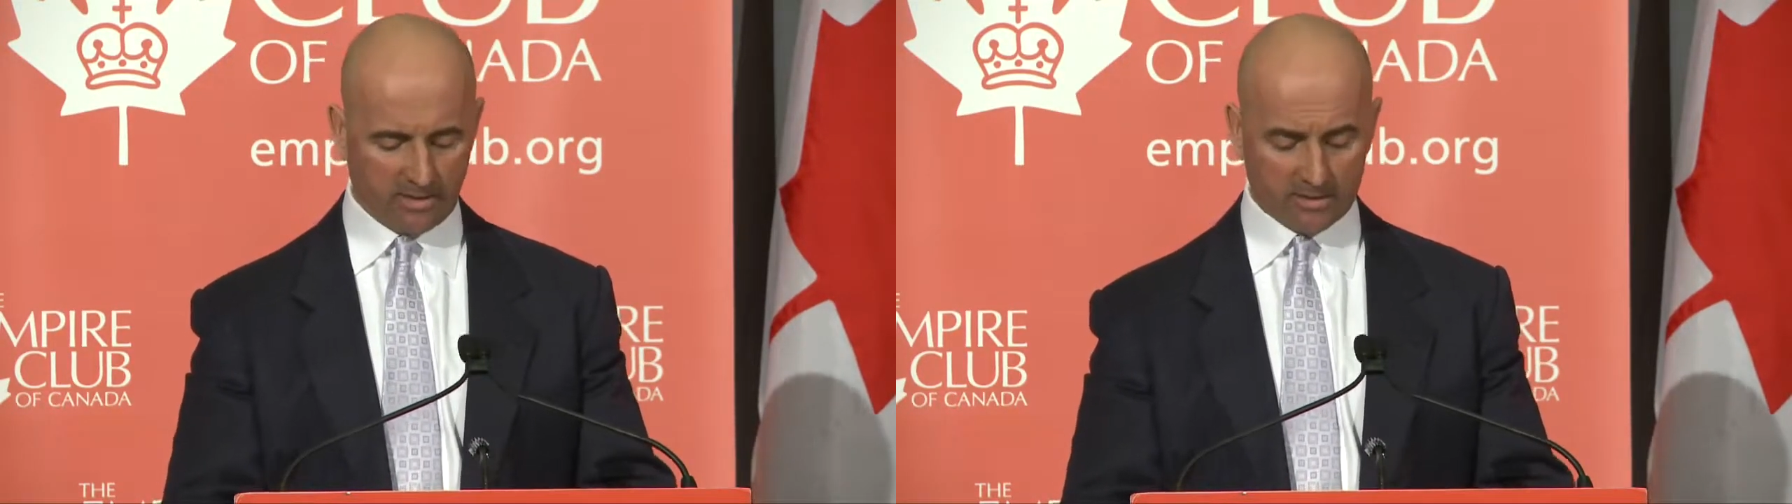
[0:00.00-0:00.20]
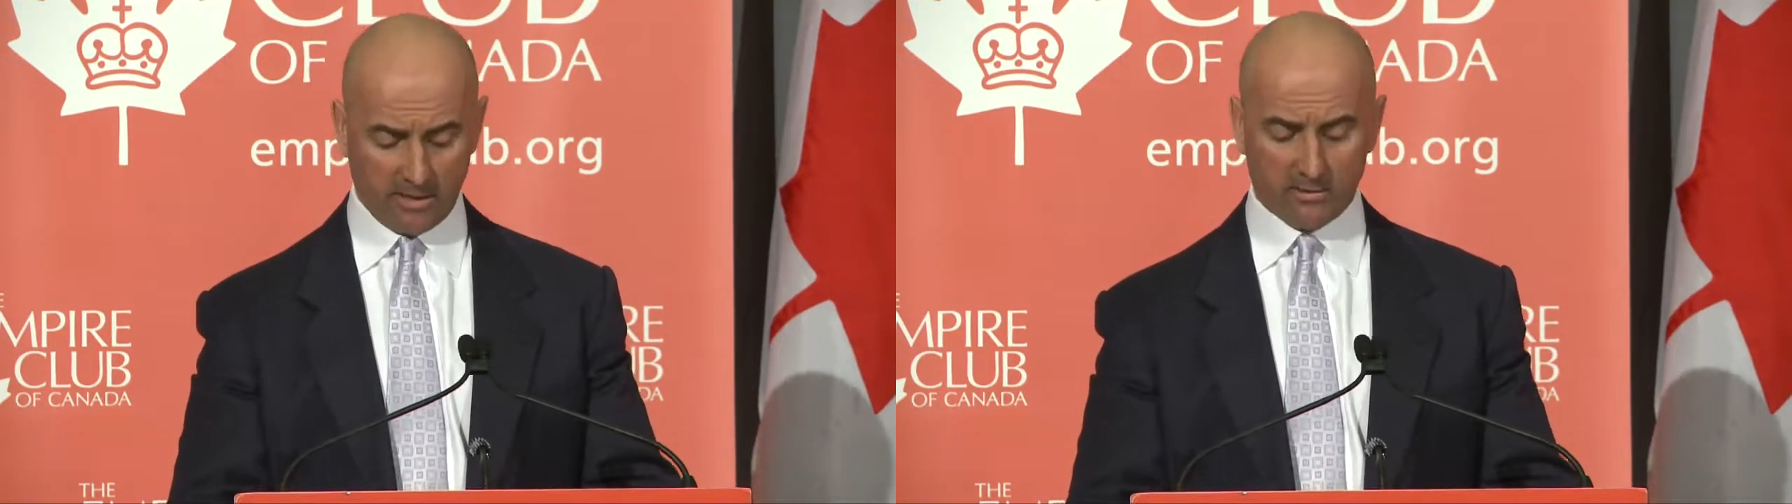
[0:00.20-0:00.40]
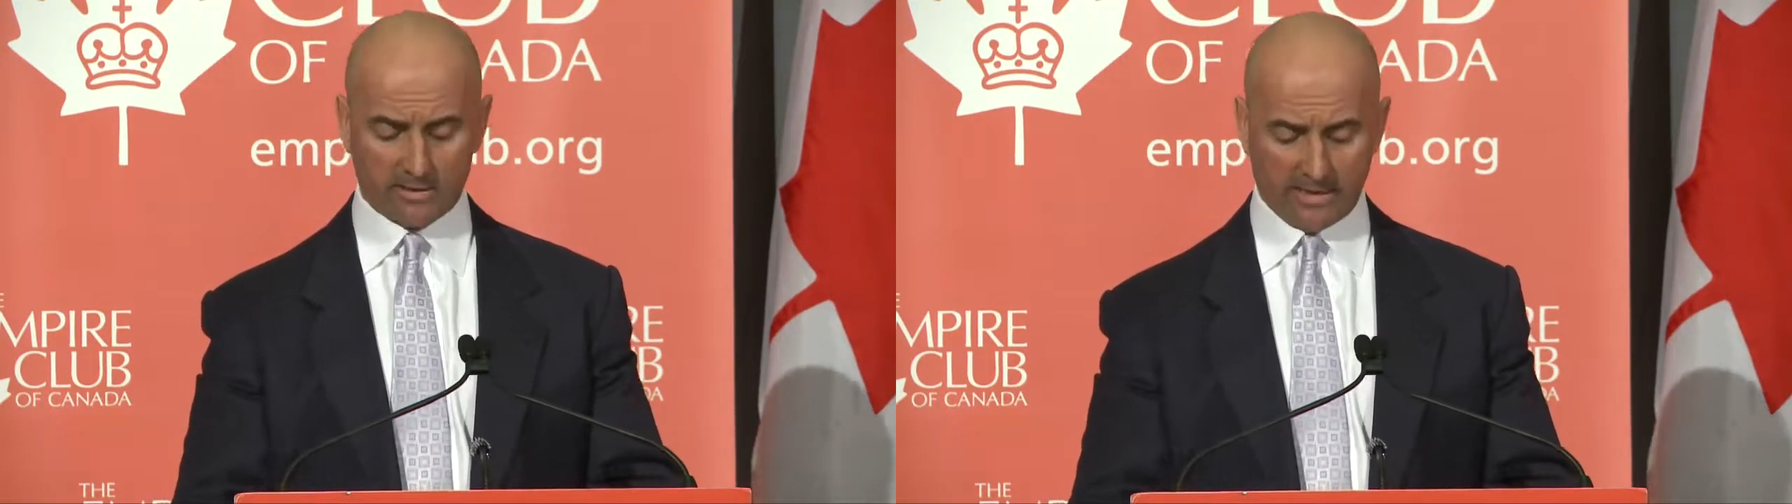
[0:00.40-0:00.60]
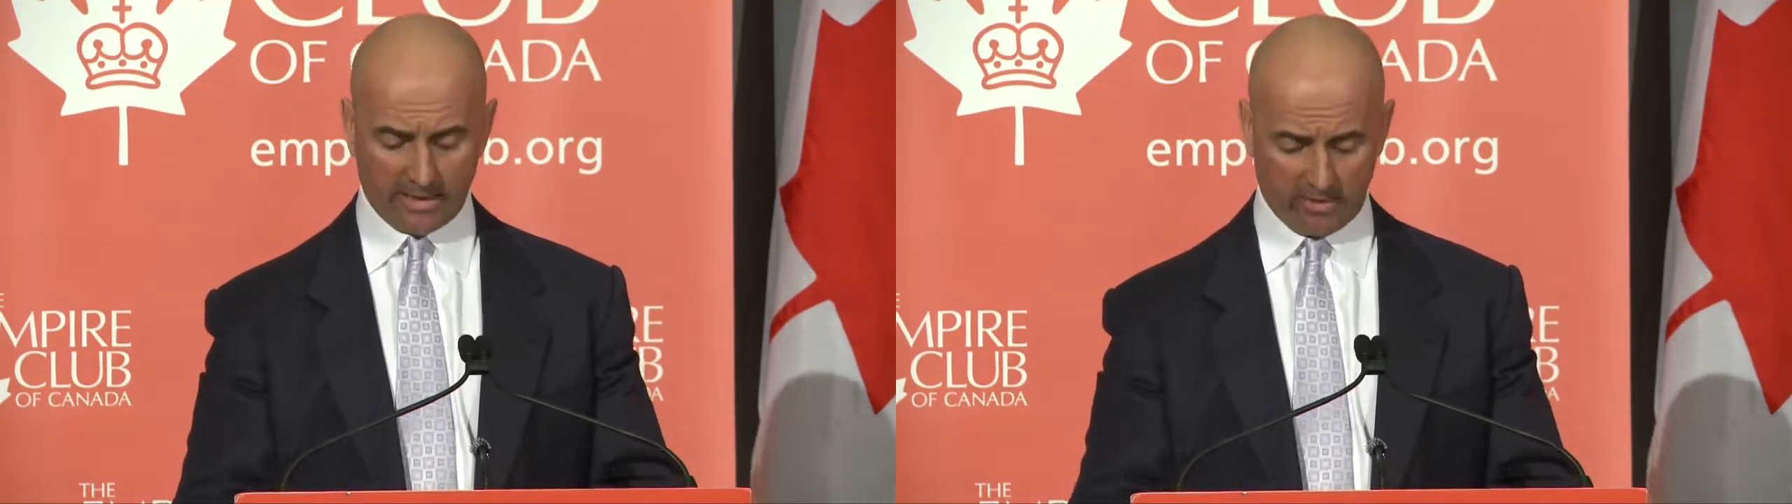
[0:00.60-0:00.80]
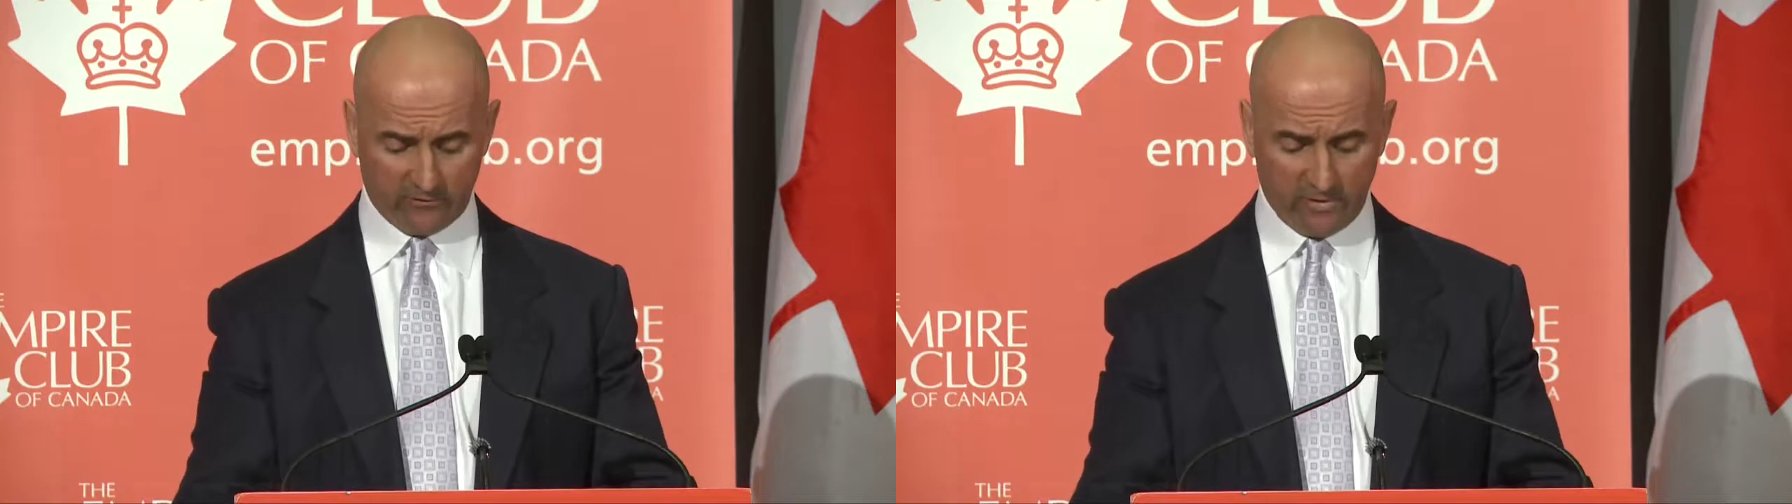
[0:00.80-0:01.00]
My senior
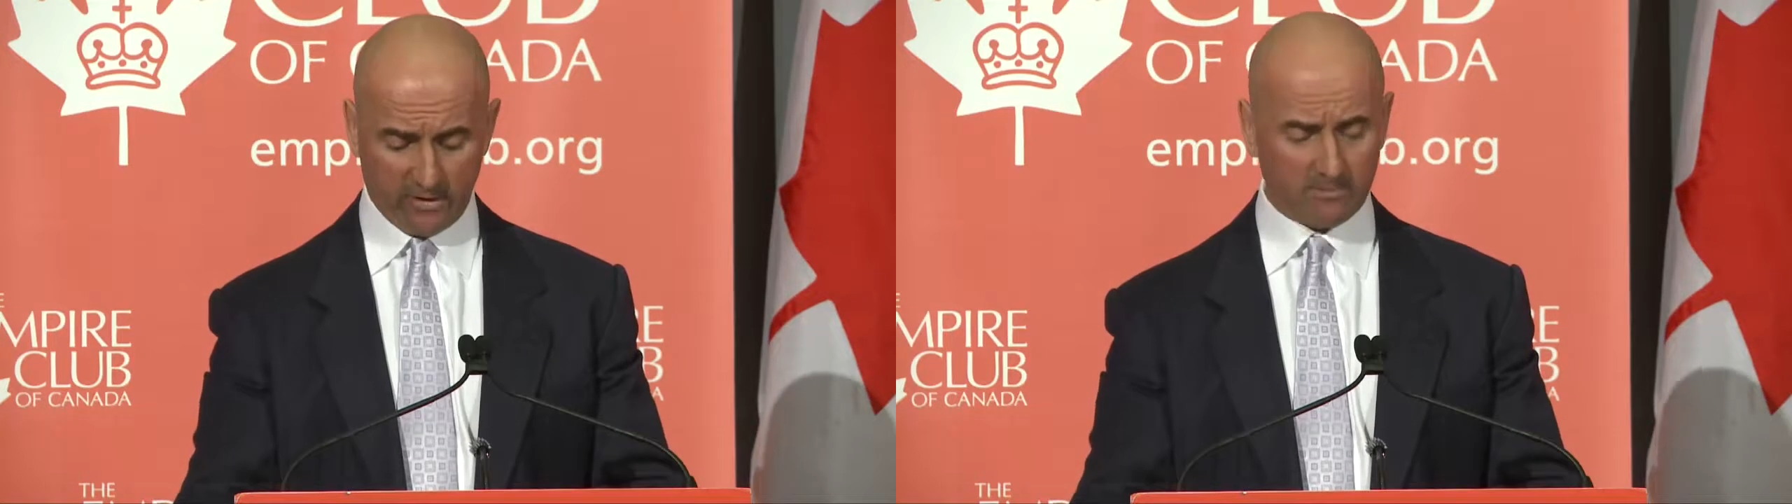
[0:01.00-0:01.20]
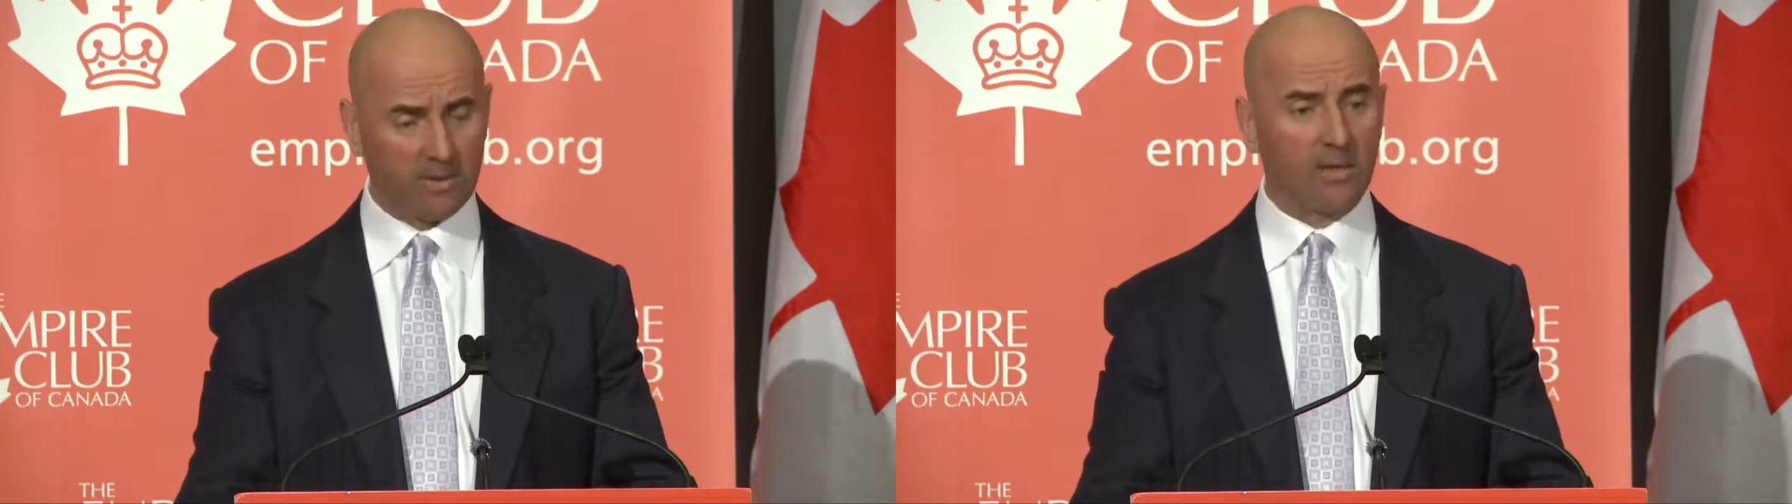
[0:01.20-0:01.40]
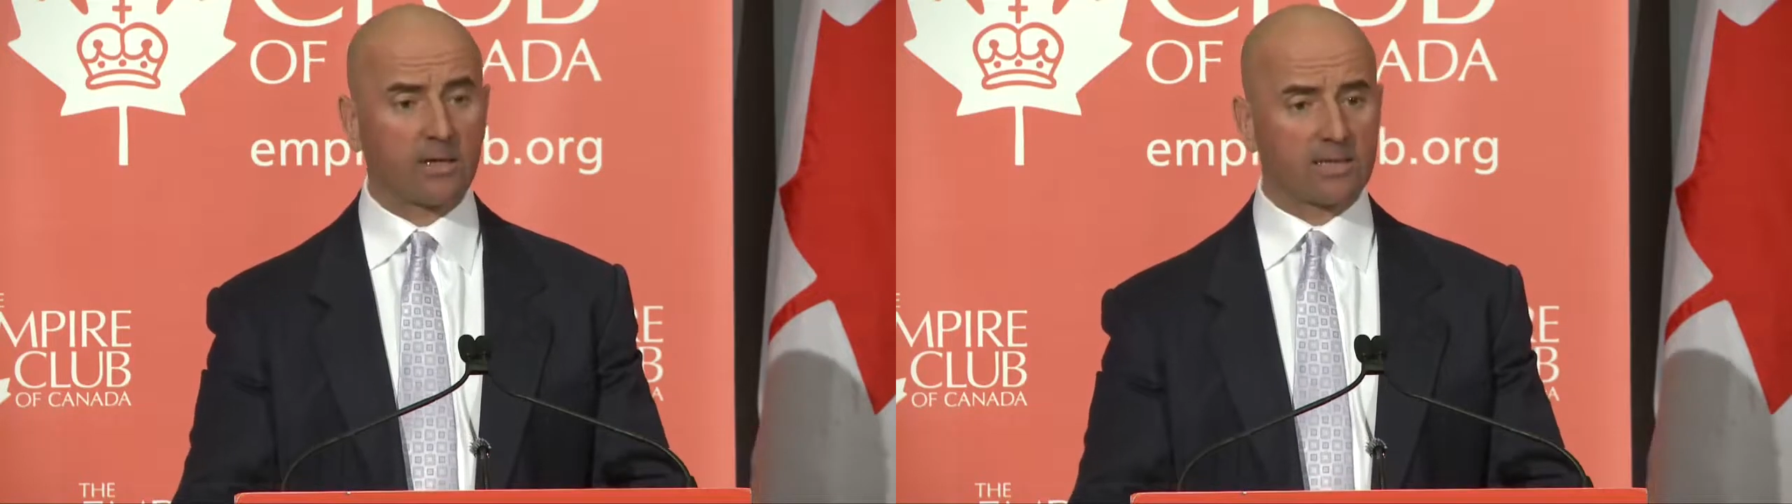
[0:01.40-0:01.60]
executive team